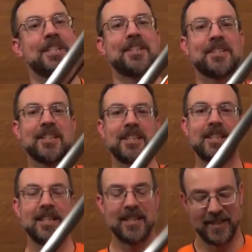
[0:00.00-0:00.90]
it
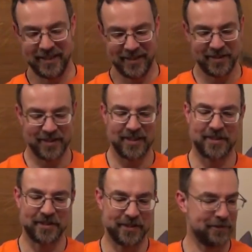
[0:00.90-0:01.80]
is
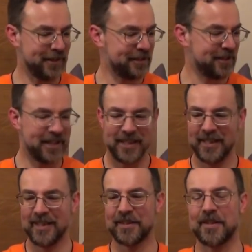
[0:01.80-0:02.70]
that firstly,
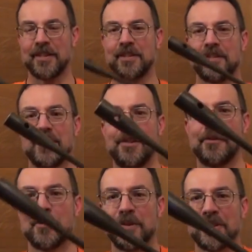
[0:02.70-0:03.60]
it's got this
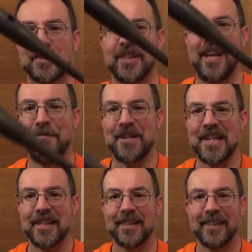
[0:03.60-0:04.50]
enormous
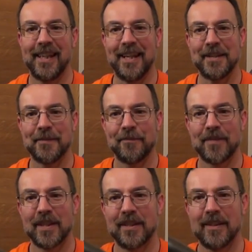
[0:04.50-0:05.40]
heavy head.
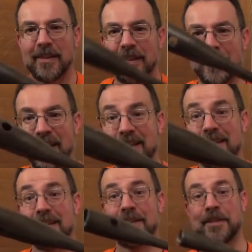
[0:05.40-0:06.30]
Now that
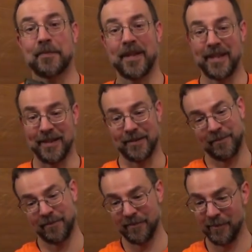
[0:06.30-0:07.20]
is explained
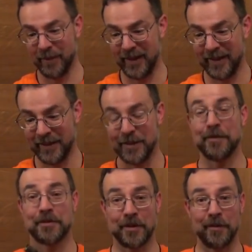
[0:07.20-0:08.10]
by the
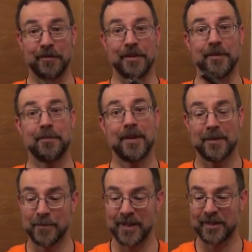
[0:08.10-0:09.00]
use of the
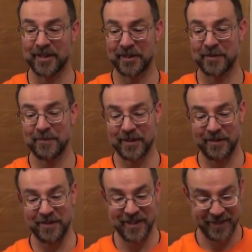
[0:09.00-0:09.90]
pillar breech system. So
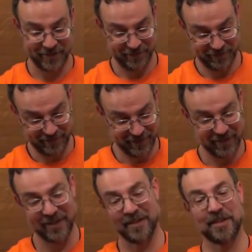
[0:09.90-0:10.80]
you need
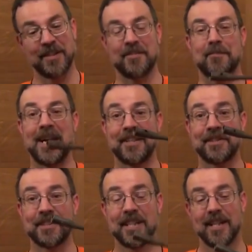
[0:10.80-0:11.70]
a certain
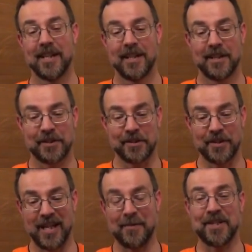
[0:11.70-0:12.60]
mass to
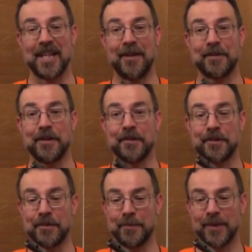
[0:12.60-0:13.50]
hammer down
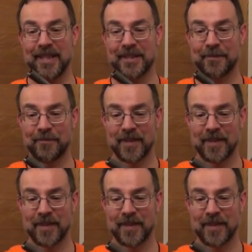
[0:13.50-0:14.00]
onto the bullet.